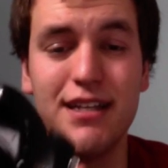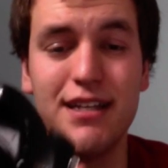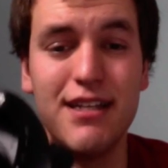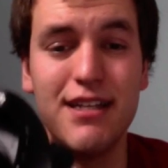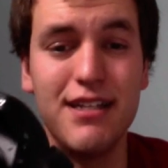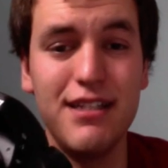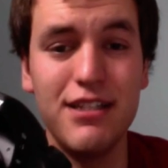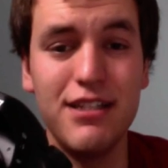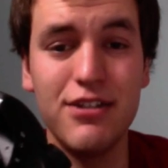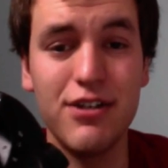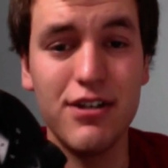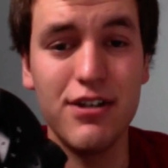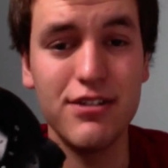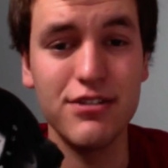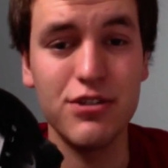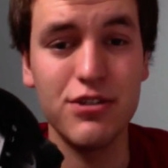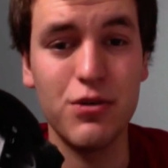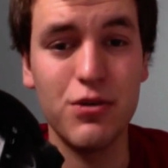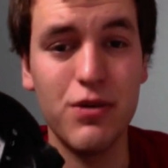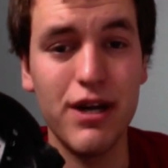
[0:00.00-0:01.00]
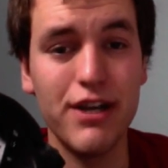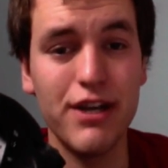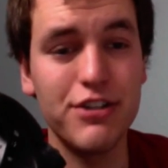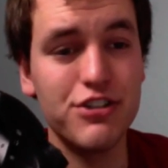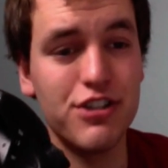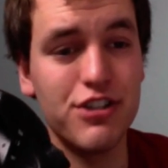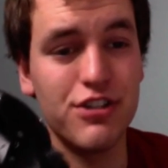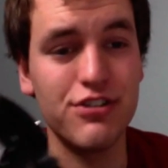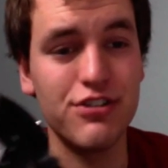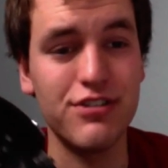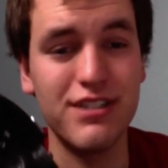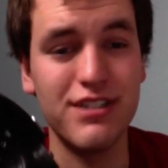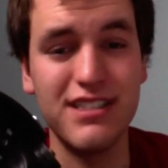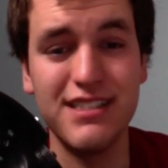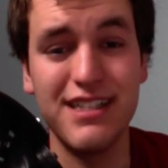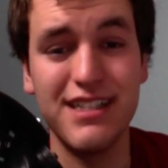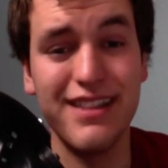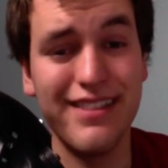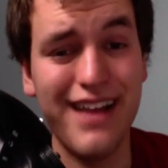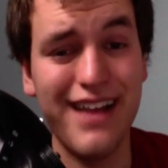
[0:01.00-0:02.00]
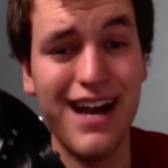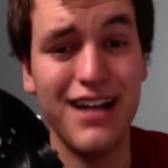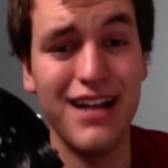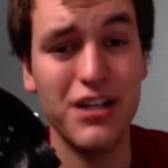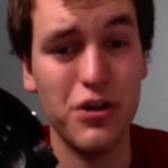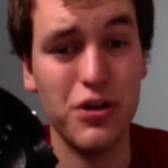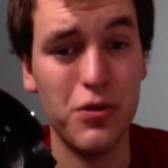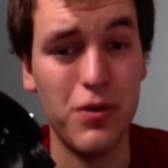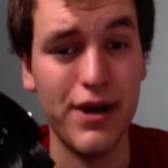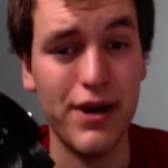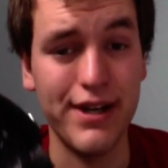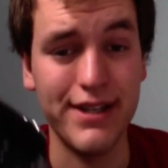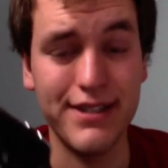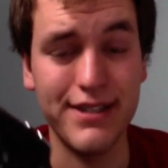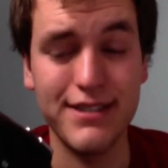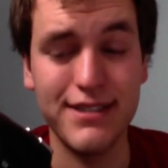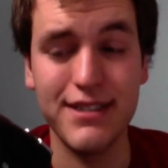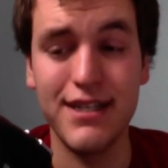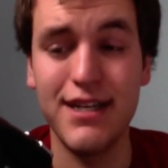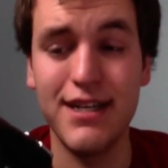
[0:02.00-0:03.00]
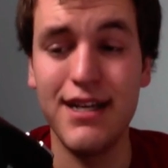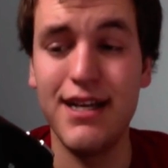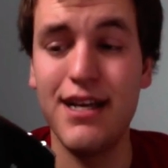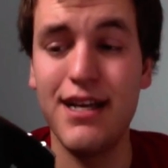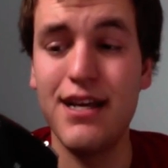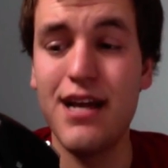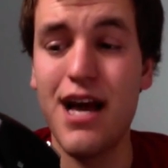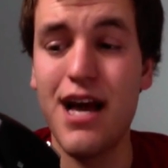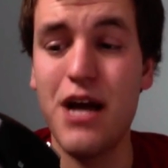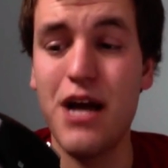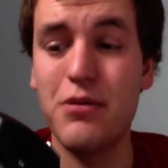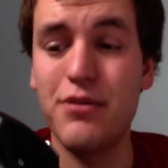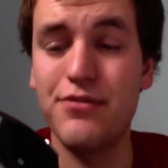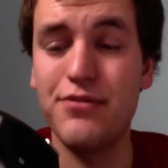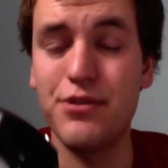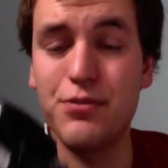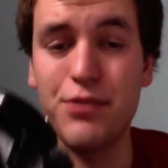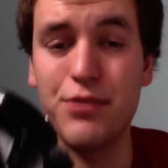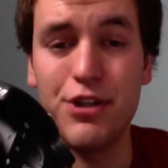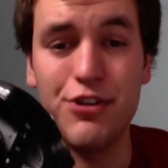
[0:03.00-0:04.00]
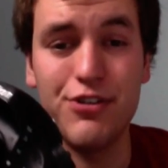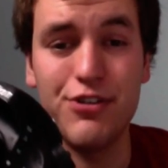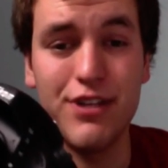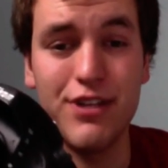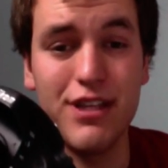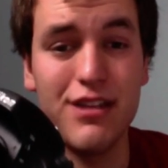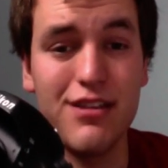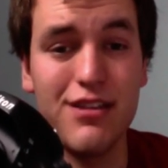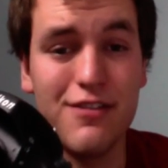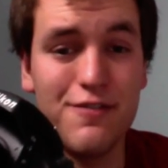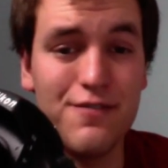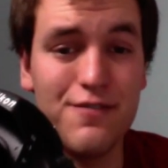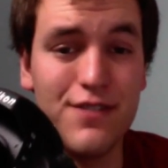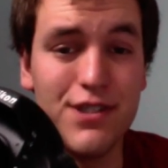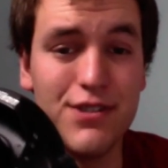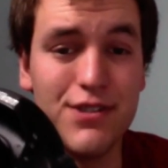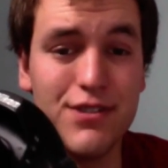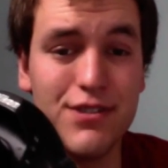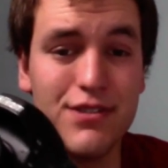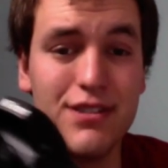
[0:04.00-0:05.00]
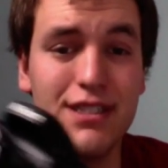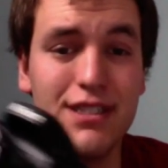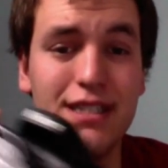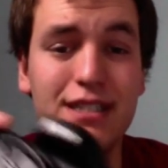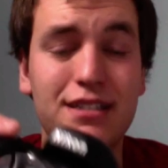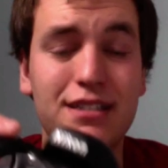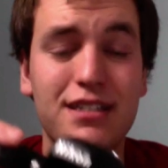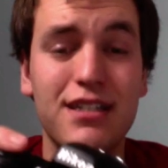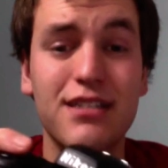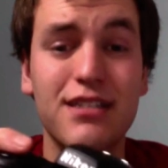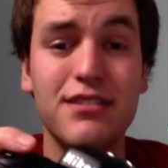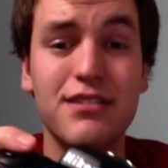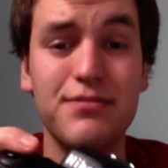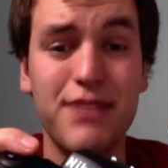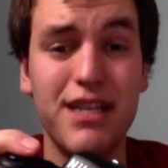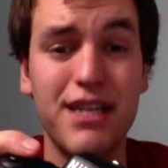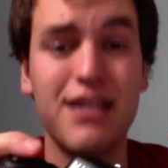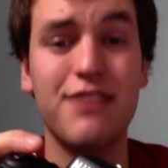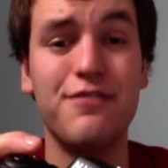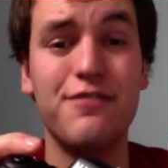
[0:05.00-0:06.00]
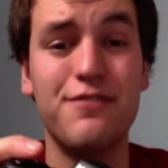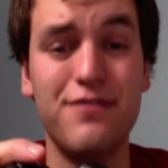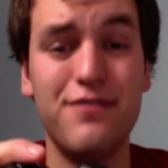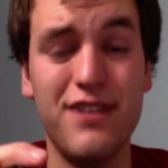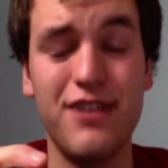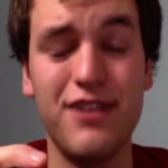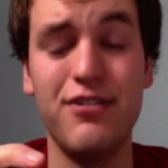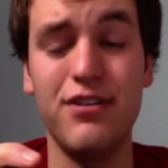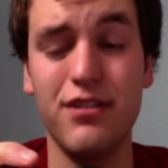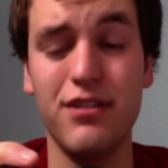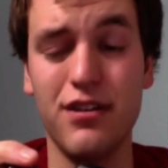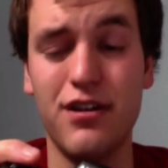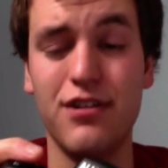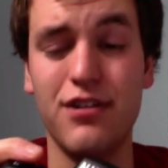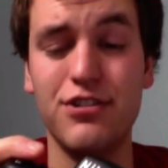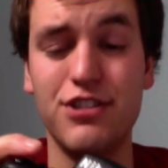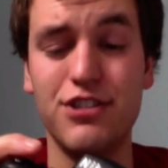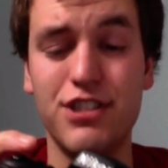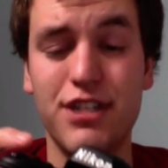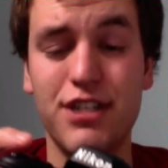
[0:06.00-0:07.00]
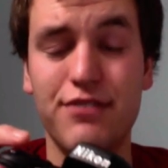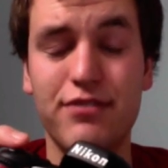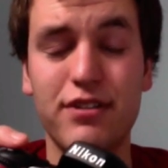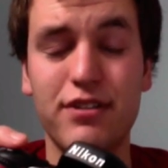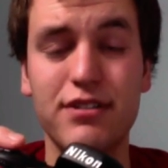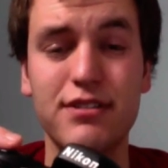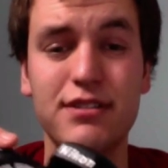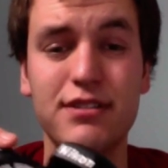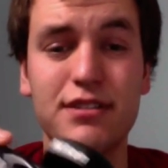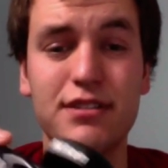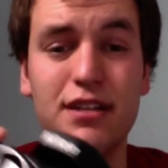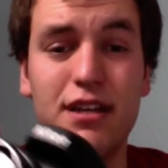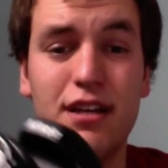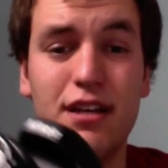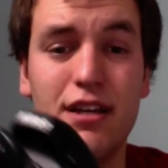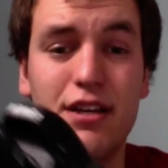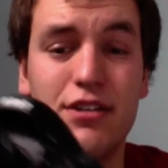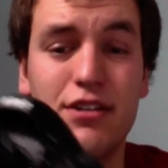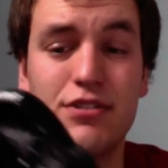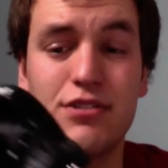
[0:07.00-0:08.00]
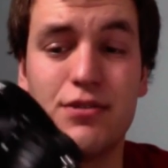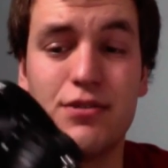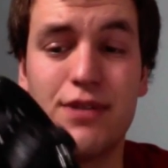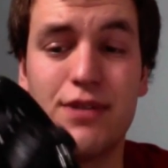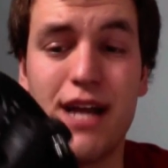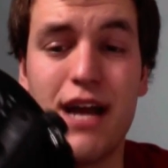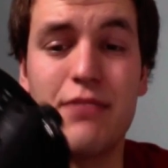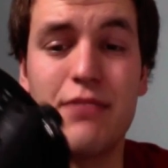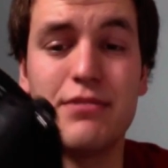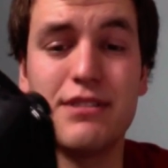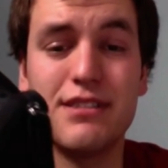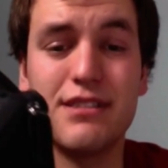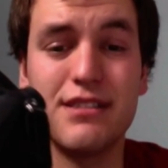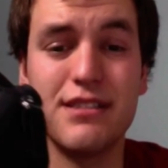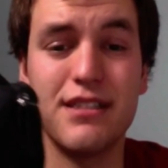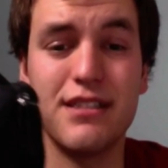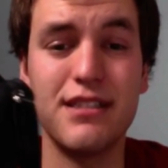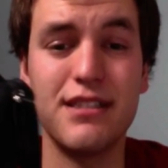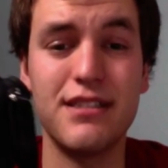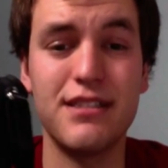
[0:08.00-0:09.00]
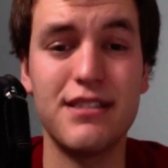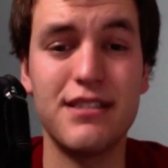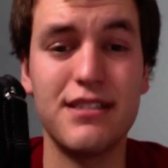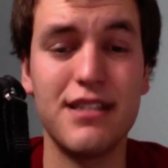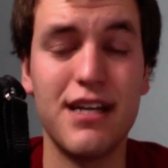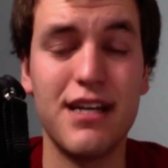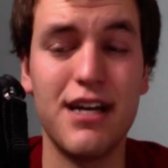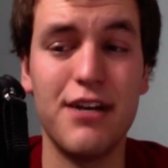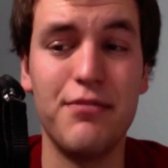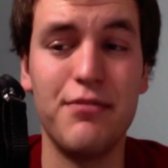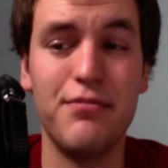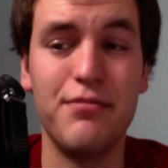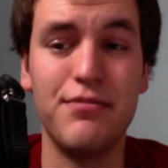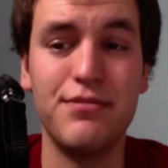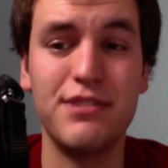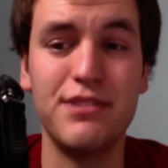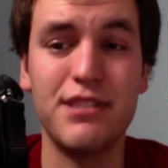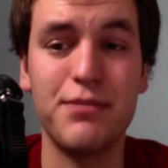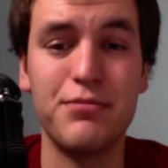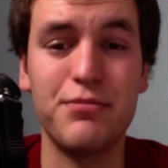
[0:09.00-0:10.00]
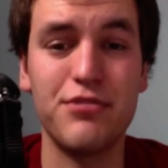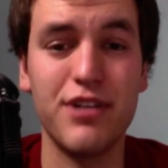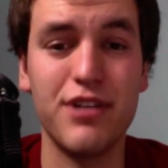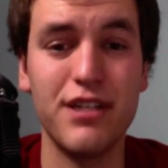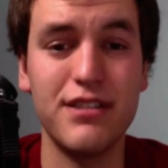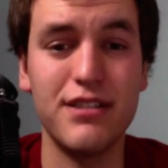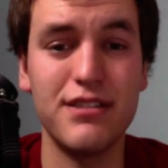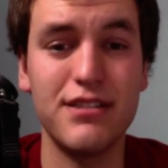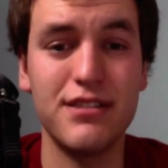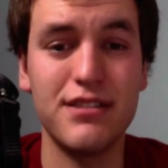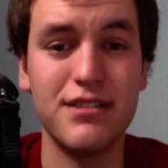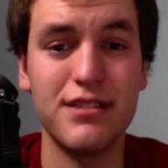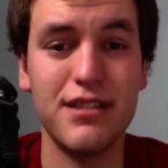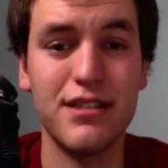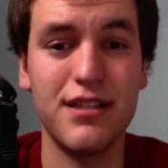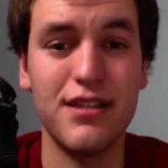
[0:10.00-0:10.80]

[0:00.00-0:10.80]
Nikon's quiet shutter isn't that quiet. However, when you're in the field, it does make a very large difference. So what happens is it separates,